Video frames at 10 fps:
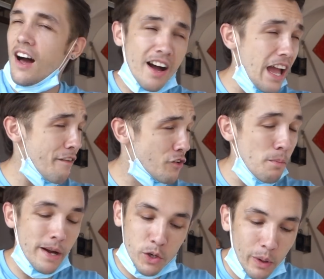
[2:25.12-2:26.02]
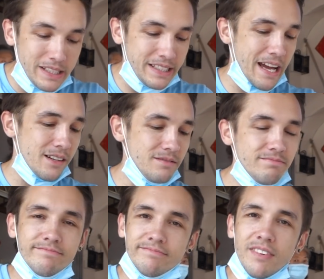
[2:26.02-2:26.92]
I have got my KUEY TEOW.
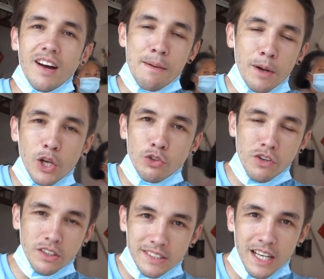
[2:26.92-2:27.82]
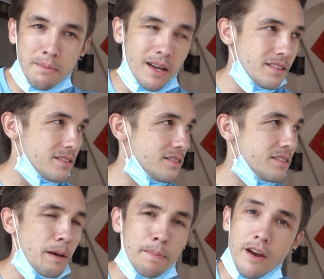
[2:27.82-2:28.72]
I'm at Lorong Selamat.
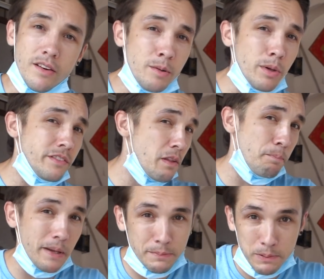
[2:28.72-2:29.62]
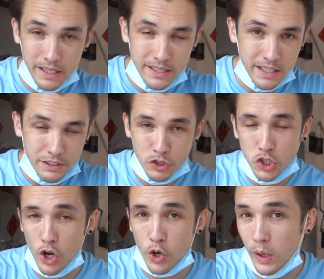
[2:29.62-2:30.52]
Apparently one of the best places for
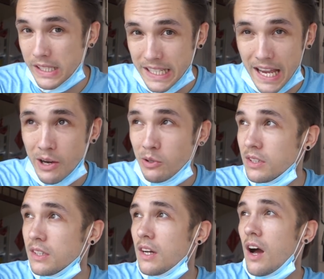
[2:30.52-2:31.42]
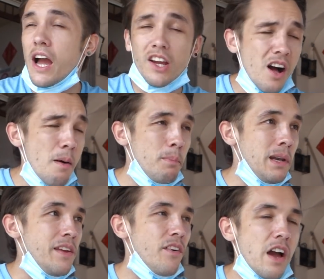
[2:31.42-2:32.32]
char KUEY TEOW. I can't
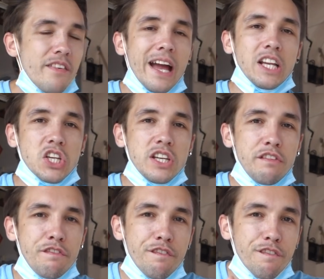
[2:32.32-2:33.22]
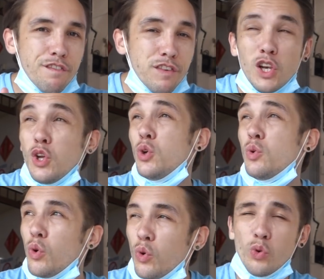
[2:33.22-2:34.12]
believe I've actually
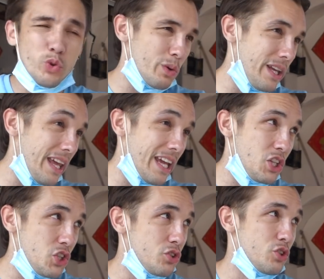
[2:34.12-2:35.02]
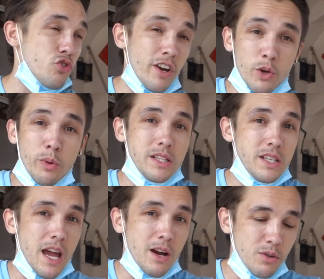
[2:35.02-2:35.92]
flew all the way here just to try KUEY
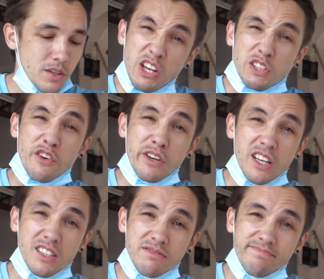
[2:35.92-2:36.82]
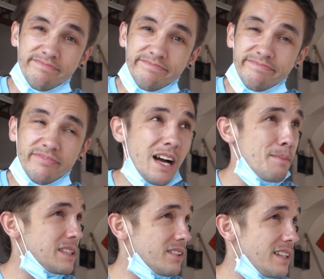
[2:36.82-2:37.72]
TEOW. It looks very good.
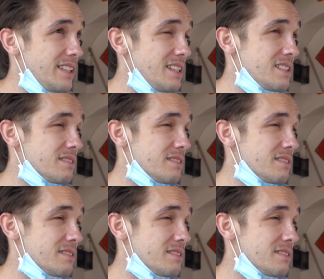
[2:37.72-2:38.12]
I'm excited.